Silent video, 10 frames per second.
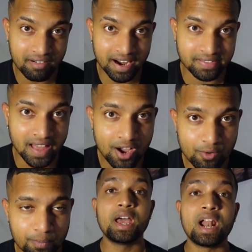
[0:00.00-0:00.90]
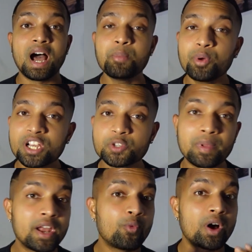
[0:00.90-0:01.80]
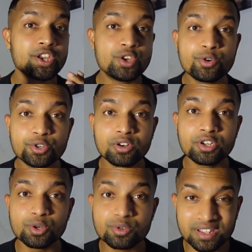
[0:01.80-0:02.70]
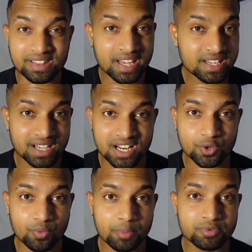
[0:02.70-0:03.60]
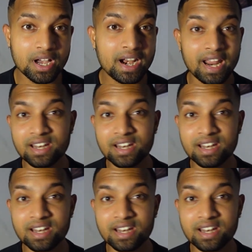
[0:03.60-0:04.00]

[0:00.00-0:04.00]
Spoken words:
right now, and I'm going to explain why you shouldn't use these kinds of website